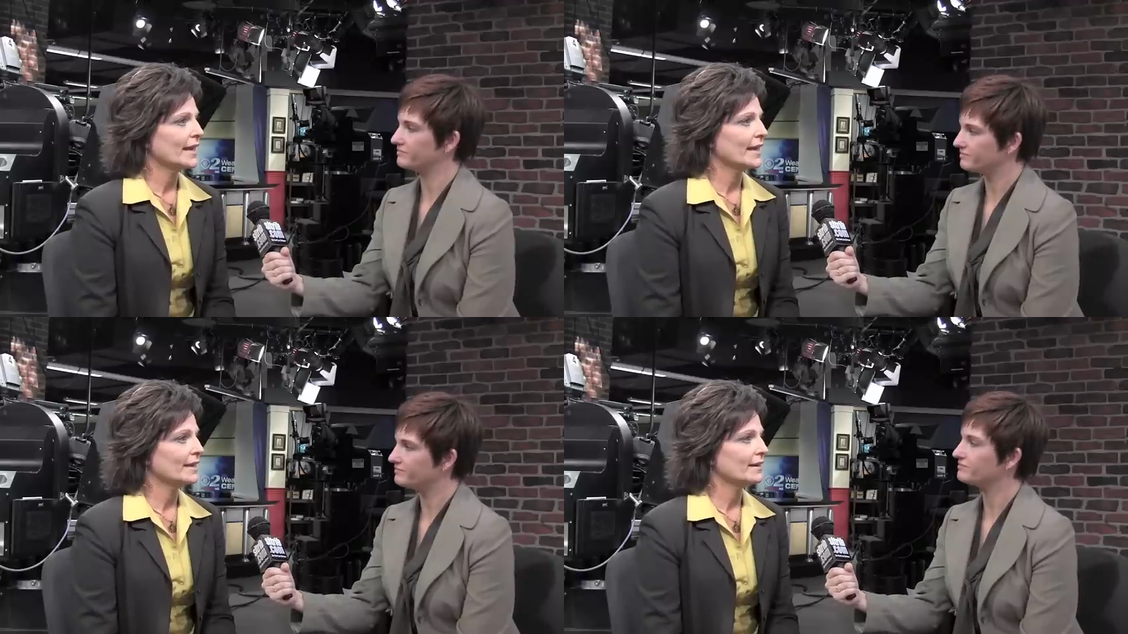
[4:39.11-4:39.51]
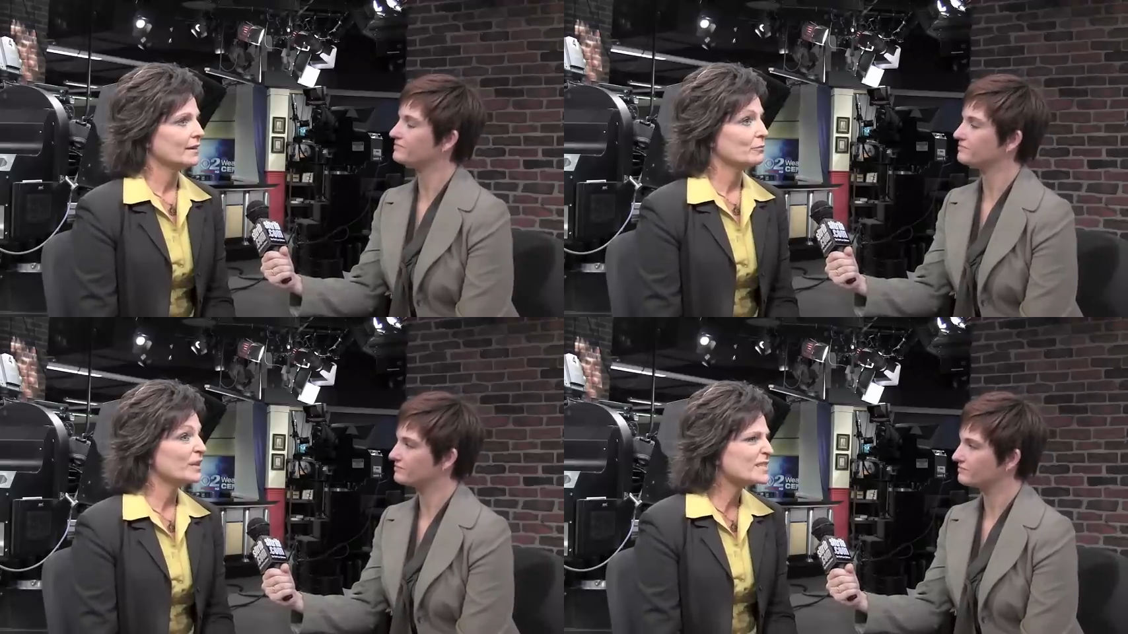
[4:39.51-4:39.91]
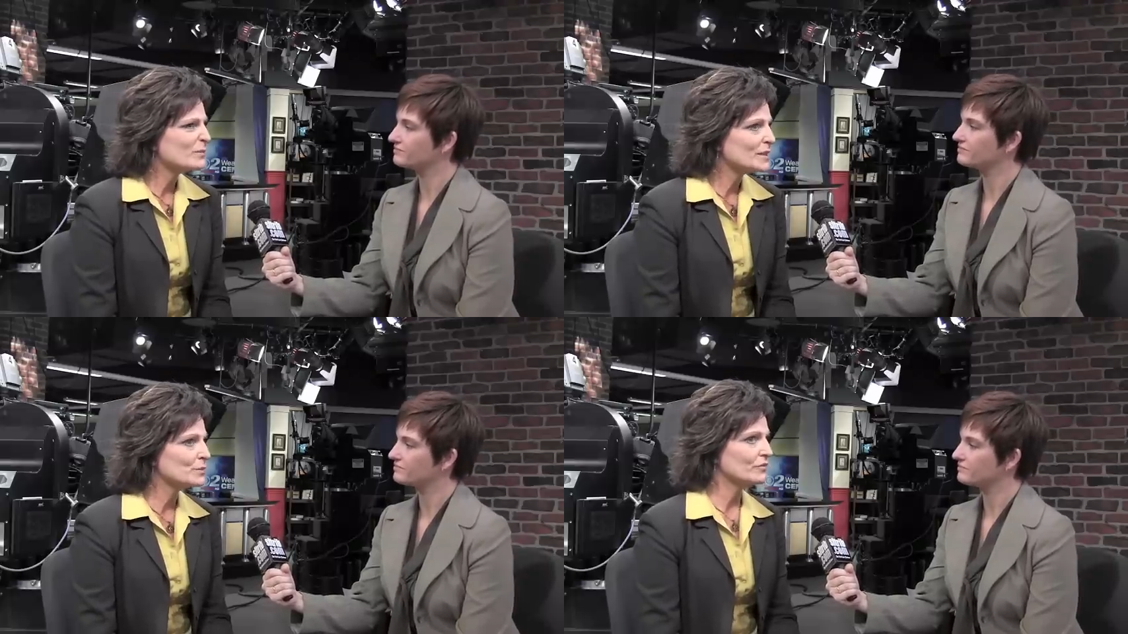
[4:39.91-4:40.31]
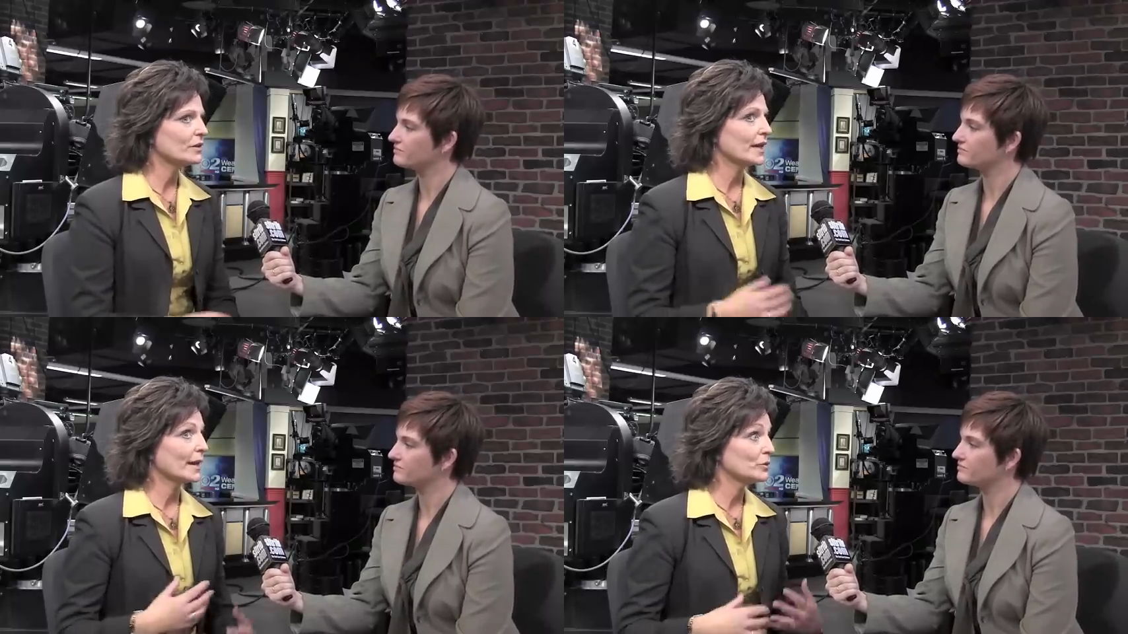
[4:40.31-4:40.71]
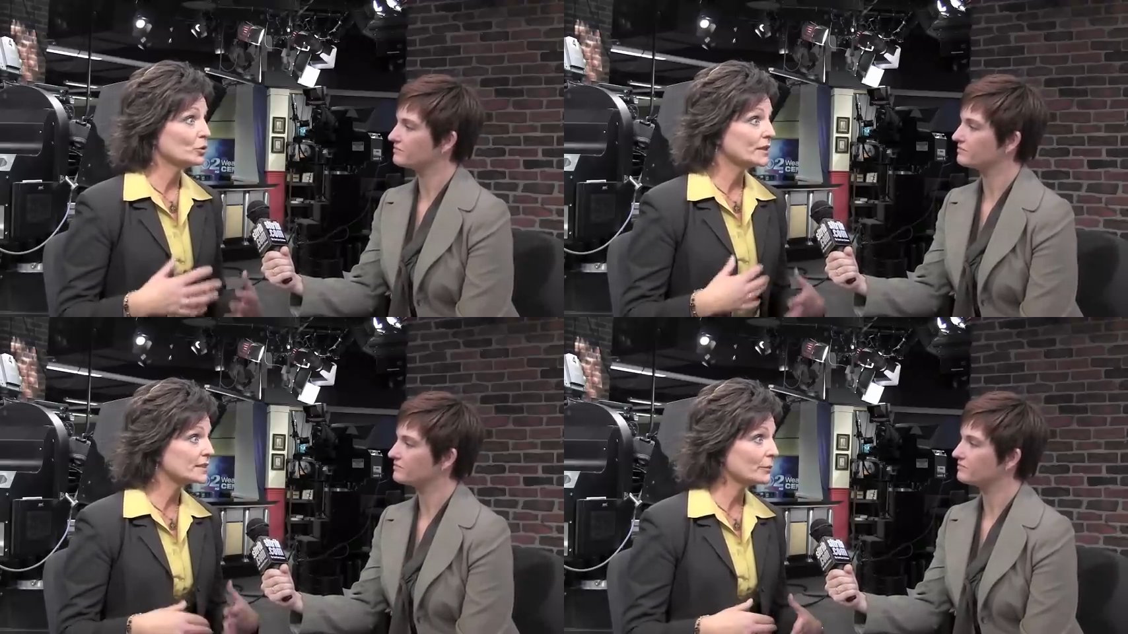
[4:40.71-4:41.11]
Speaker 1: And plus, it makes me feel like I'm
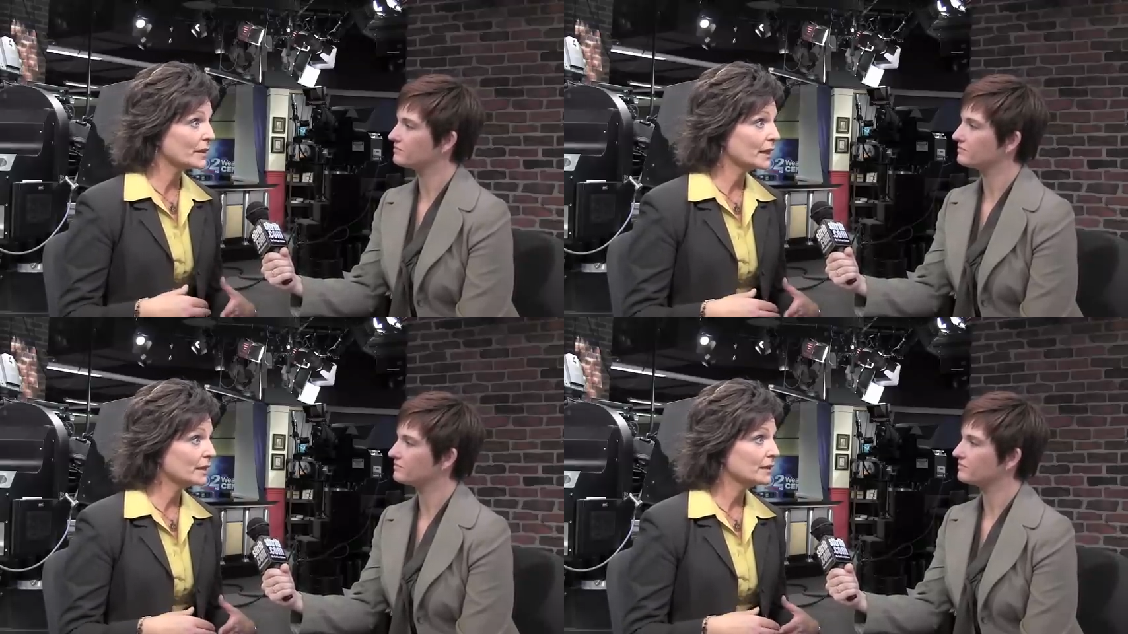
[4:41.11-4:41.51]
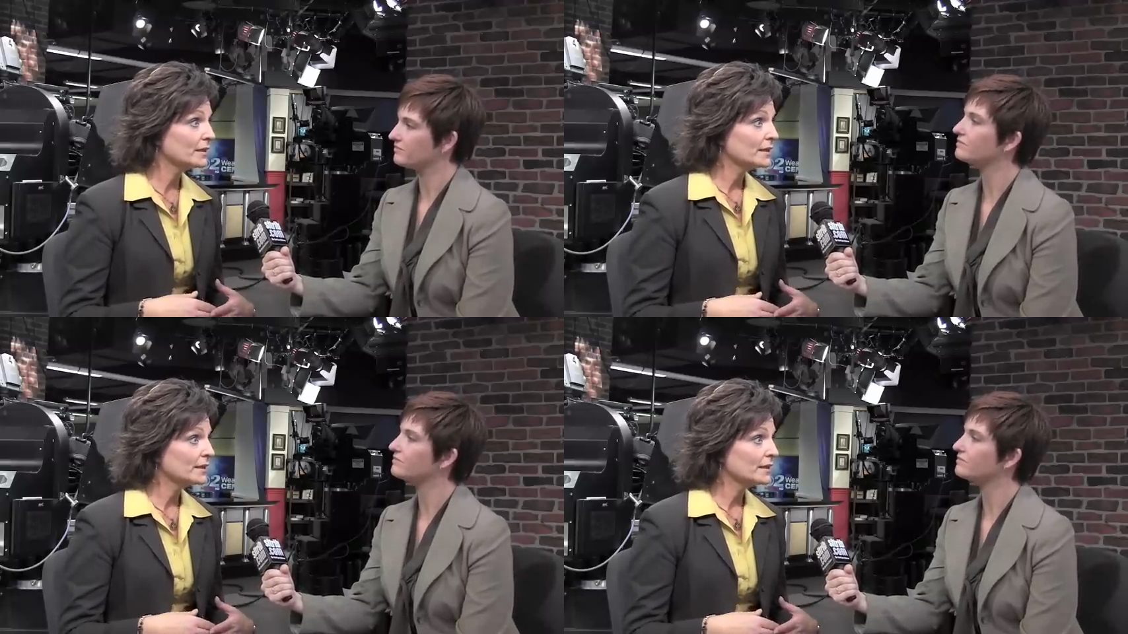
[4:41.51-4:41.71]
doing something